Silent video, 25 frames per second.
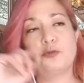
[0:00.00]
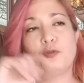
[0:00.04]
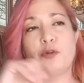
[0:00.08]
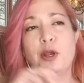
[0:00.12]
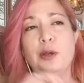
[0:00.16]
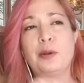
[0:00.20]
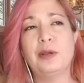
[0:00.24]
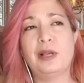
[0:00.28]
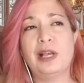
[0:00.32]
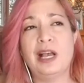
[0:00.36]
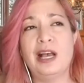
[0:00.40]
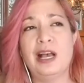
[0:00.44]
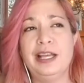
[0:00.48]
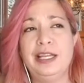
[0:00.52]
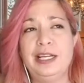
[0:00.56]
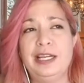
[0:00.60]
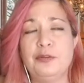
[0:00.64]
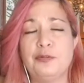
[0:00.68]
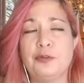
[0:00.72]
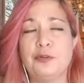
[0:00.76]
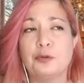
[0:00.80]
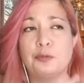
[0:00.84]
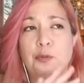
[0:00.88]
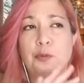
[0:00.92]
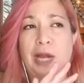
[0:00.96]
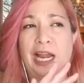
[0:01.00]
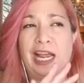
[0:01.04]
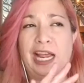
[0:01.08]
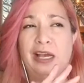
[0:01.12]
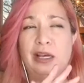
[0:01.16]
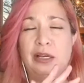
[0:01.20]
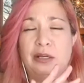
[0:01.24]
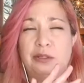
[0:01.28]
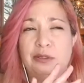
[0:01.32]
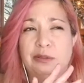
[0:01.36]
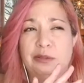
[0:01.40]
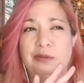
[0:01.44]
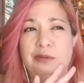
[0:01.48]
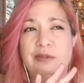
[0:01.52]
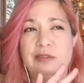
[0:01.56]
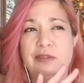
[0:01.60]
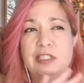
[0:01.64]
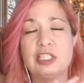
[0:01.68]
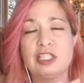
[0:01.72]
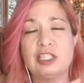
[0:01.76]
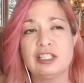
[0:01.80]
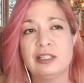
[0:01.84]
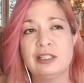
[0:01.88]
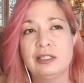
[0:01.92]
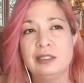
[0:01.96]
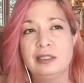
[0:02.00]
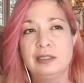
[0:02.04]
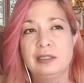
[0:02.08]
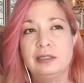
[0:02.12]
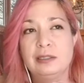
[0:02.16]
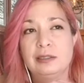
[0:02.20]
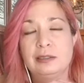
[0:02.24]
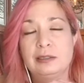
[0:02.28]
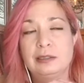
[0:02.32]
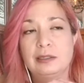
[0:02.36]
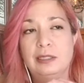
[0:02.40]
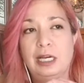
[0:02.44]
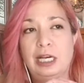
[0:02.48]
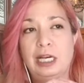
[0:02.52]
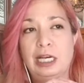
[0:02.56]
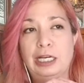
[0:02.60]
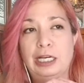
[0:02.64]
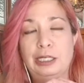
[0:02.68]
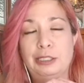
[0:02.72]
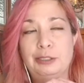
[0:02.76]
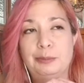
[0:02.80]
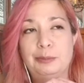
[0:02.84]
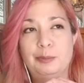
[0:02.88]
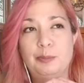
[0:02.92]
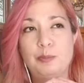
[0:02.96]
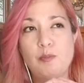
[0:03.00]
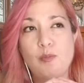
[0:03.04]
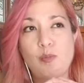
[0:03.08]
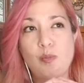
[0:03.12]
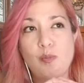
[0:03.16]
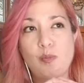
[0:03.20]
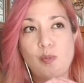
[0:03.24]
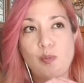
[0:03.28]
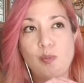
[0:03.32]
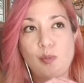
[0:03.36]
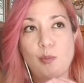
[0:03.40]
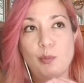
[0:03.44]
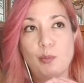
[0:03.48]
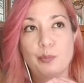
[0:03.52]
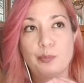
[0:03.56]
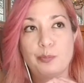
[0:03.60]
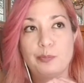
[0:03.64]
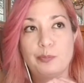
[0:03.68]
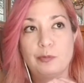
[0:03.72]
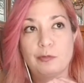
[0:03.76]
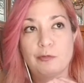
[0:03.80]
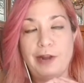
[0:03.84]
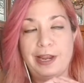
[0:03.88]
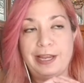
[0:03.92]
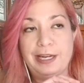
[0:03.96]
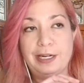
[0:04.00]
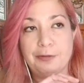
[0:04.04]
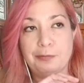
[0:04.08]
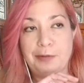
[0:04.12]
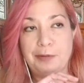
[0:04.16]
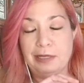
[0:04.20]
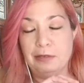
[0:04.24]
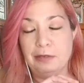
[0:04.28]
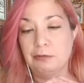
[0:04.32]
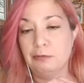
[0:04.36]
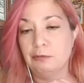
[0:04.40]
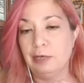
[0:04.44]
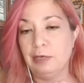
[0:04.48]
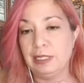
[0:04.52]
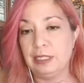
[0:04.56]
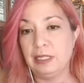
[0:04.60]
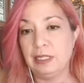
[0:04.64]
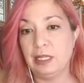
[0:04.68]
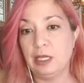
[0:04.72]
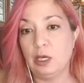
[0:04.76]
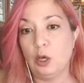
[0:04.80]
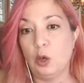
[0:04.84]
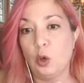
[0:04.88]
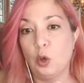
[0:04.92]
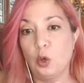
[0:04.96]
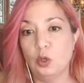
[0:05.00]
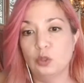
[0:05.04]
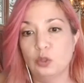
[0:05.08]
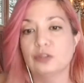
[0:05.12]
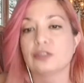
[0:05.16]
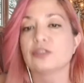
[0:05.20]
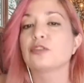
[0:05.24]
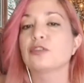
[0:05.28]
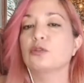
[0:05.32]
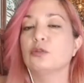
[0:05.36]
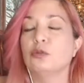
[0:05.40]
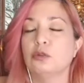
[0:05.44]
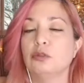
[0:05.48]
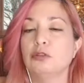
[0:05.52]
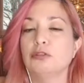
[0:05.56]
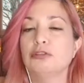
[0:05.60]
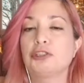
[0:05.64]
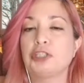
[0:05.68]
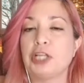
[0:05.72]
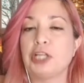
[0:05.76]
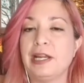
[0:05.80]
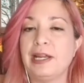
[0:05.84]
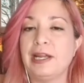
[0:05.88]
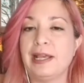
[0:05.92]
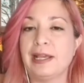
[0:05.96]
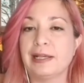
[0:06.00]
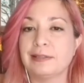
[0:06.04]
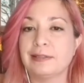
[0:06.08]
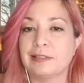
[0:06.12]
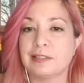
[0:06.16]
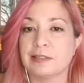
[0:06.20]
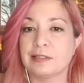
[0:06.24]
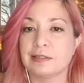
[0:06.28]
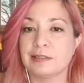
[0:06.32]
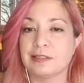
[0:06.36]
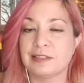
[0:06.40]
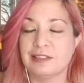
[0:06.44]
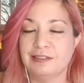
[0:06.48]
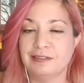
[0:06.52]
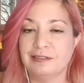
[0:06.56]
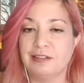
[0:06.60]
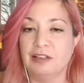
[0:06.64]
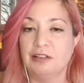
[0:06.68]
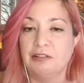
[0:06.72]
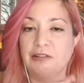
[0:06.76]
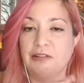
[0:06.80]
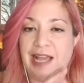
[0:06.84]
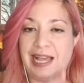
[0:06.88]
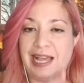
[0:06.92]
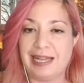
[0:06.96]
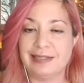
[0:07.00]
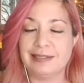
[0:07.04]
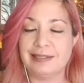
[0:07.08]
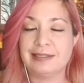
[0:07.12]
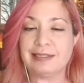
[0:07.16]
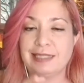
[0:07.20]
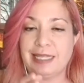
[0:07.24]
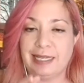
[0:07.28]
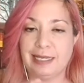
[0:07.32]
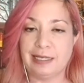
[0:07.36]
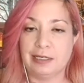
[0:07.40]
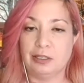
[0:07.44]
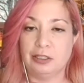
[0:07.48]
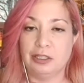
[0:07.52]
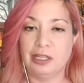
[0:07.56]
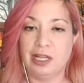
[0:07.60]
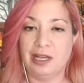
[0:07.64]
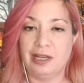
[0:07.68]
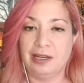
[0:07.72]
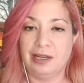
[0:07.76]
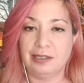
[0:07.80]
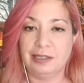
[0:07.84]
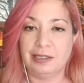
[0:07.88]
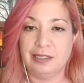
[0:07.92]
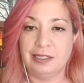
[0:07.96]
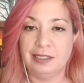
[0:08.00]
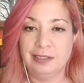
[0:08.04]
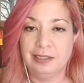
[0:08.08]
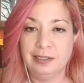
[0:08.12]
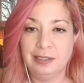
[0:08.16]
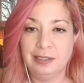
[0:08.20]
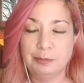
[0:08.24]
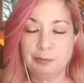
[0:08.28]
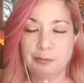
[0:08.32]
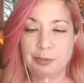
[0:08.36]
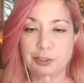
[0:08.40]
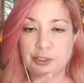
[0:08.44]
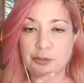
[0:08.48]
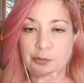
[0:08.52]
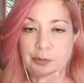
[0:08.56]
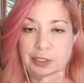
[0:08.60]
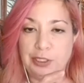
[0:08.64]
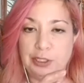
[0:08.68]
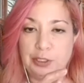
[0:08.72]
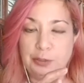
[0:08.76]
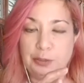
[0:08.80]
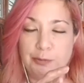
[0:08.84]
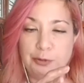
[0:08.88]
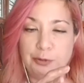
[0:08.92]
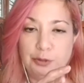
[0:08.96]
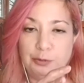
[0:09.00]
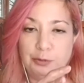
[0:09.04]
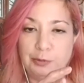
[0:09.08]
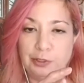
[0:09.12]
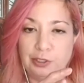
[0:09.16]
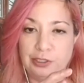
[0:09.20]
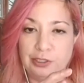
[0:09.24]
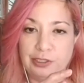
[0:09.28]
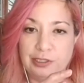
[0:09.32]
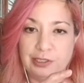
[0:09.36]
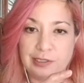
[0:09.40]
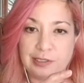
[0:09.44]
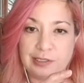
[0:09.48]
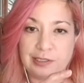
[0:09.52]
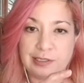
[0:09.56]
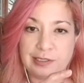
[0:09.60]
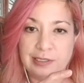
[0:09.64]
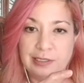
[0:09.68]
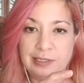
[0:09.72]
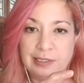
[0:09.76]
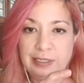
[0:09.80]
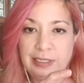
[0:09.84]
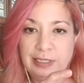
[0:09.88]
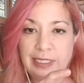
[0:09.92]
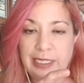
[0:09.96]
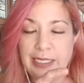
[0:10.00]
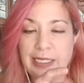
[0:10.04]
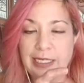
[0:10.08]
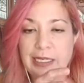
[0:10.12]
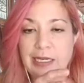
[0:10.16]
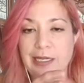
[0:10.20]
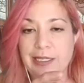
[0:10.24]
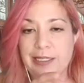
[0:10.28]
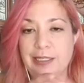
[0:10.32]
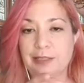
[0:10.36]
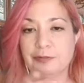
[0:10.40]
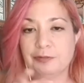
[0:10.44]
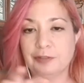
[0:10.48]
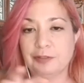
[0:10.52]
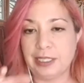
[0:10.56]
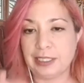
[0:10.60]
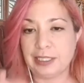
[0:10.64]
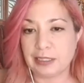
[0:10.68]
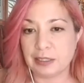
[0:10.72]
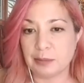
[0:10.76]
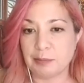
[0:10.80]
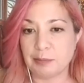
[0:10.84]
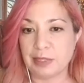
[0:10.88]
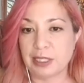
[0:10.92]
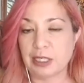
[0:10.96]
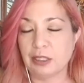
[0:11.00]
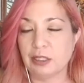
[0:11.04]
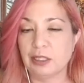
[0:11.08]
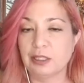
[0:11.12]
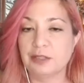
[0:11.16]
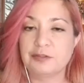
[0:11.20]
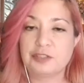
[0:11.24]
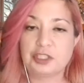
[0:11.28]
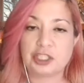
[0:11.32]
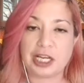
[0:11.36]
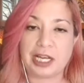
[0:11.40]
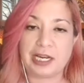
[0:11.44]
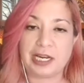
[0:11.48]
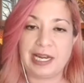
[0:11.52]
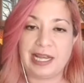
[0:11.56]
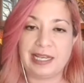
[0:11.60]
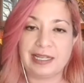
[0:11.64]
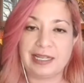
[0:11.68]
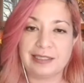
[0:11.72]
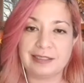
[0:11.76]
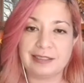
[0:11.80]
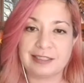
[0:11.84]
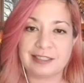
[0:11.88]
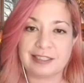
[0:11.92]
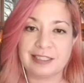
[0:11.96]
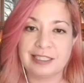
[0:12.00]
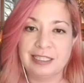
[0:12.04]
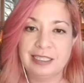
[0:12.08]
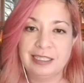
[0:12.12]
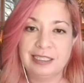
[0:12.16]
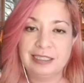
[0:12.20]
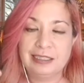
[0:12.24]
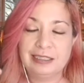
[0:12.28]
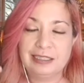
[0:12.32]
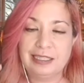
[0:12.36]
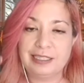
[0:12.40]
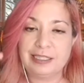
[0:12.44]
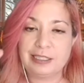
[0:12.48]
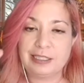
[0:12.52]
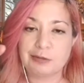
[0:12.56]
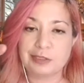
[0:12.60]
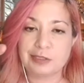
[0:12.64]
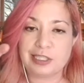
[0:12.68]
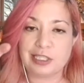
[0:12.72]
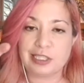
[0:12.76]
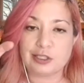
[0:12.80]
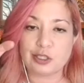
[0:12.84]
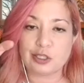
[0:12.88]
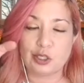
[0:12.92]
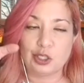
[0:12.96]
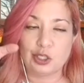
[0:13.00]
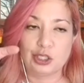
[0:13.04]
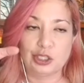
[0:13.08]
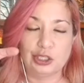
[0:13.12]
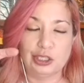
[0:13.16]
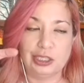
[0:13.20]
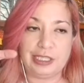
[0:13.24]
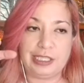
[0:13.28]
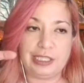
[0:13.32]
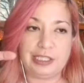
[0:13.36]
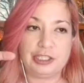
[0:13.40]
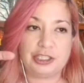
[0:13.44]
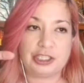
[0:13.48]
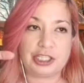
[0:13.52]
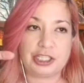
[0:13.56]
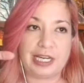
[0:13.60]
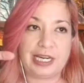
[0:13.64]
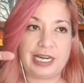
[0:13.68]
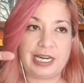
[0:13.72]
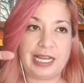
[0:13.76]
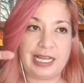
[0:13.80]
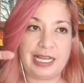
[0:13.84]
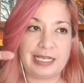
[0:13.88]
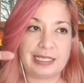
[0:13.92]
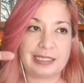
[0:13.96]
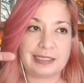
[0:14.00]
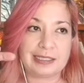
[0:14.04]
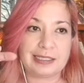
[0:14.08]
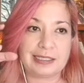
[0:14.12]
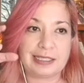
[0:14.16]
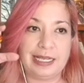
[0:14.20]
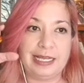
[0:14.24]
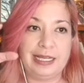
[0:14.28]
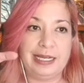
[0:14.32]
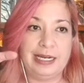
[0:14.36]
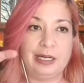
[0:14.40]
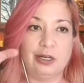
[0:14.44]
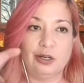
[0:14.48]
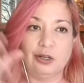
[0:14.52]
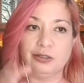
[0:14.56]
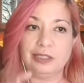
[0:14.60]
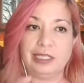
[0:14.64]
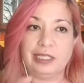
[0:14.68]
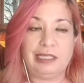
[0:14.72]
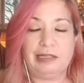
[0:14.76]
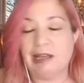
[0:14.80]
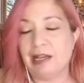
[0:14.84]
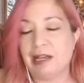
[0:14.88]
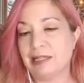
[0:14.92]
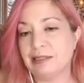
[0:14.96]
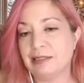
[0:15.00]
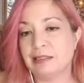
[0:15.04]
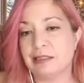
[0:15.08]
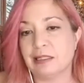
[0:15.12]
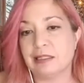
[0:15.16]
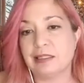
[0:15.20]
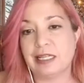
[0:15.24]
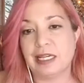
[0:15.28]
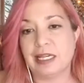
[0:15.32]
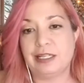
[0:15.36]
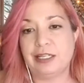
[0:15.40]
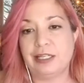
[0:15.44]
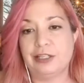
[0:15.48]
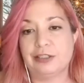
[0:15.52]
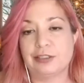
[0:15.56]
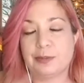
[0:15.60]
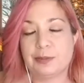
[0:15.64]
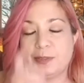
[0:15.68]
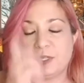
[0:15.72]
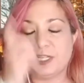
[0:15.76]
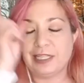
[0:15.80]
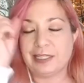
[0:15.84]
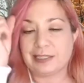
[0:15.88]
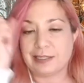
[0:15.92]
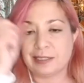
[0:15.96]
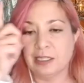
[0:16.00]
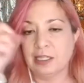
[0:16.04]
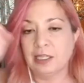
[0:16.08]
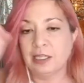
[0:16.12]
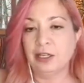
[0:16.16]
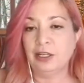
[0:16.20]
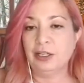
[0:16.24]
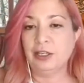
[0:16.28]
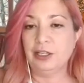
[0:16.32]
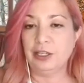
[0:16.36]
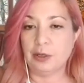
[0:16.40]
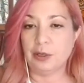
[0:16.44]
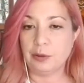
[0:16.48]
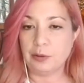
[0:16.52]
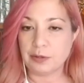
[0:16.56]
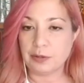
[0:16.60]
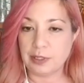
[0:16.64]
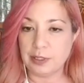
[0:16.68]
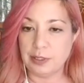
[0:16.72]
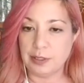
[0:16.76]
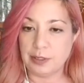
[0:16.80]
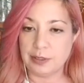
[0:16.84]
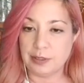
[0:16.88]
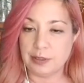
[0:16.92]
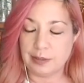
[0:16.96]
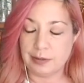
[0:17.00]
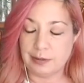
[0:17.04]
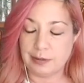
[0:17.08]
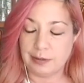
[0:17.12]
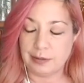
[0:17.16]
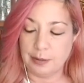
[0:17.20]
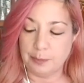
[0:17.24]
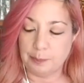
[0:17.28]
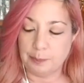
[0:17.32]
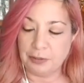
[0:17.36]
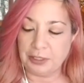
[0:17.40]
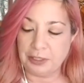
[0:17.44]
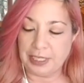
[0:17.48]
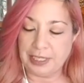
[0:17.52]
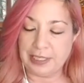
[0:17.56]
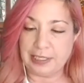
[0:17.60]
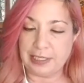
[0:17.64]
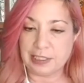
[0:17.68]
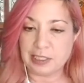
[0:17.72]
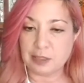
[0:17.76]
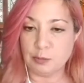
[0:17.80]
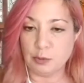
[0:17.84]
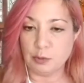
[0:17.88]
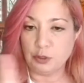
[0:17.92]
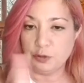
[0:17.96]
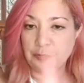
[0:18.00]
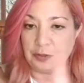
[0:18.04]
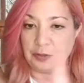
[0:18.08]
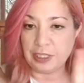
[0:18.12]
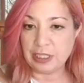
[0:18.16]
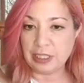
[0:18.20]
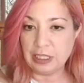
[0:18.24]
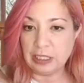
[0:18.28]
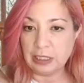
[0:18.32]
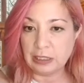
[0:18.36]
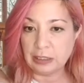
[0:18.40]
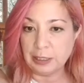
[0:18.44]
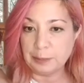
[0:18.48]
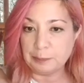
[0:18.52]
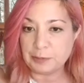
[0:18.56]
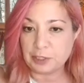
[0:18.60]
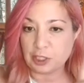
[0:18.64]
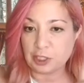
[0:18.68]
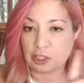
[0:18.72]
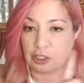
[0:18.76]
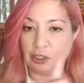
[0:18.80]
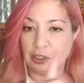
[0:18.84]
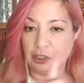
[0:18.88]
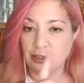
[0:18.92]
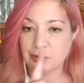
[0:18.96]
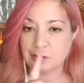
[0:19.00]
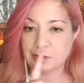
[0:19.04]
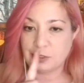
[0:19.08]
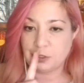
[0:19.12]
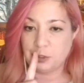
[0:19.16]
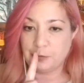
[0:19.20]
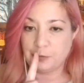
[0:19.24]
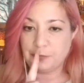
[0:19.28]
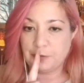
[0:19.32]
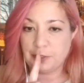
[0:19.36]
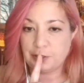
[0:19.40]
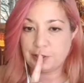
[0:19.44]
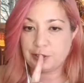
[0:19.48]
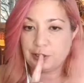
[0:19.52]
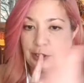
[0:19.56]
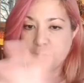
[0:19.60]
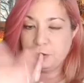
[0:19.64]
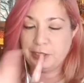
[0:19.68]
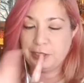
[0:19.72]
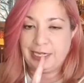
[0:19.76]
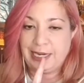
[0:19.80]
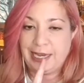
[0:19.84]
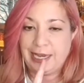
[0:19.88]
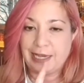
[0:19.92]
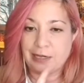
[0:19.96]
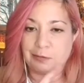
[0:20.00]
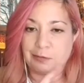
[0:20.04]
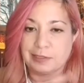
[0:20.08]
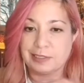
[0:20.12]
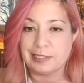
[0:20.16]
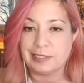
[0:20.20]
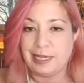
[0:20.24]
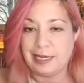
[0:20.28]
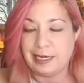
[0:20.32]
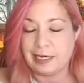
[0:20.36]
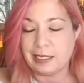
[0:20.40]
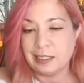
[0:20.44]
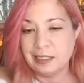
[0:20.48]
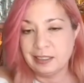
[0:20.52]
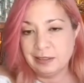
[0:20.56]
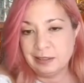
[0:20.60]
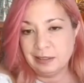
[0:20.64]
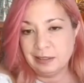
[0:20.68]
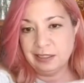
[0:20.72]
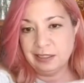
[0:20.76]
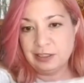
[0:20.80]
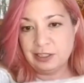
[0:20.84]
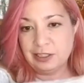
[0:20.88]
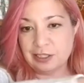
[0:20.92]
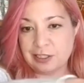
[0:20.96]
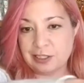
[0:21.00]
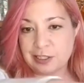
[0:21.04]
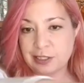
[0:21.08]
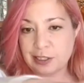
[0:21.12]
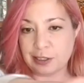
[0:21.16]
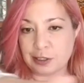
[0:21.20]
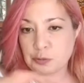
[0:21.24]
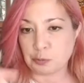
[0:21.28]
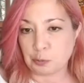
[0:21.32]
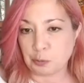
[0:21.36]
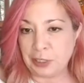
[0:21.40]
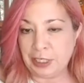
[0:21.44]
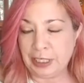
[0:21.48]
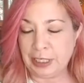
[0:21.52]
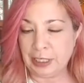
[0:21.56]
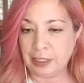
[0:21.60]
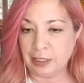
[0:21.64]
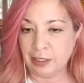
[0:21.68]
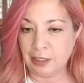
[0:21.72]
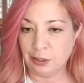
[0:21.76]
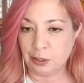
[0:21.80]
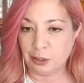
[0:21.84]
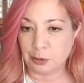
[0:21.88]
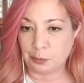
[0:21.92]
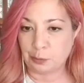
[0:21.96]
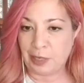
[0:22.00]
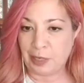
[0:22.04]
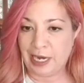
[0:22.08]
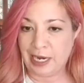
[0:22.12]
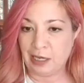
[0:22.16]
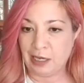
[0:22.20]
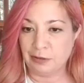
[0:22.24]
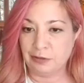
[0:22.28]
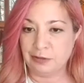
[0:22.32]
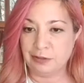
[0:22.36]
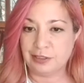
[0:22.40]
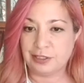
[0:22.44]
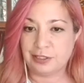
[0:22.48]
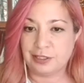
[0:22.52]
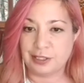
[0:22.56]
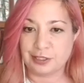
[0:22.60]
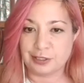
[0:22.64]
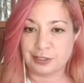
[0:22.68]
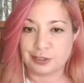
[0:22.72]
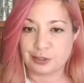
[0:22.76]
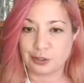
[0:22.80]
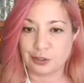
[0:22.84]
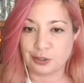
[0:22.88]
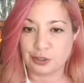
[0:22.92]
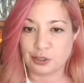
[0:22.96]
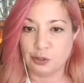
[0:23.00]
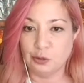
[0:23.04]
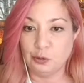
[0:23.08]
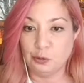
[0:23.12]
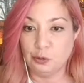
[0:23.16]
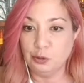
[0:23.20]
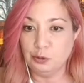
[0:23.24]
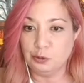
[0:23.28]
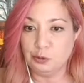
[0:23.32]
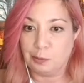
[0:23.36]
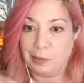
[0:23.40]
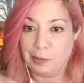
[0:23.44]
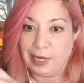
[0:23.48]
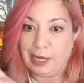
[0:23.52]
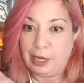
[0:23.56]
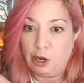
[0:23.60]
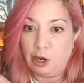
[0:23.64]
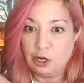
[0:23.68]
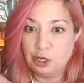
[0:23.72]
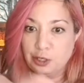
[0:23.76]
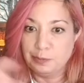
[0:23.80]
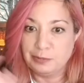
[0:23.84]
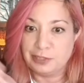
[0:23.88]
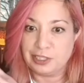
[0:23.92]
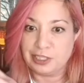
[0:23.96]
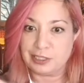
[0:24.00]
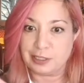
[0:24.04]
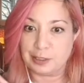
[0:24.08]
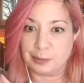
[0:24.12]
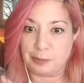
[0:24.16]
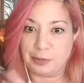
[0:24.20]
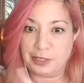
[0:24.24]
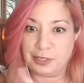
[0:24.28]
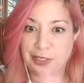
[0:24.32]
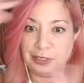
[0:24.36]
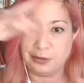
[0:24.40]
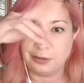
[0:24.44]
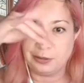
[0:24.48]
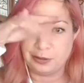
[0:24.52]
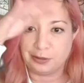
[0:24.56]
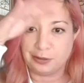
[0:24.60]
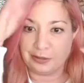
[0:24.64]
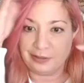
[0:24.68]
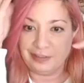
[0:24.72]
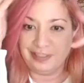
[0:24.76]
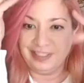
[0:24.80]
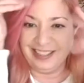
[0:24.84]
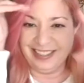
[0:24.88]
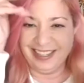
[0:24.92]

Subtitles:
So from kind of around, right around when the old school Gen X, the last analog between the boomers and kind of like the middle of Gen X, like there was this early Gen X, and it only lasted 10 years because, the planets move in an elliptical. So if the zodiac was like just this ring around the circle, ooh, my arm disappeared.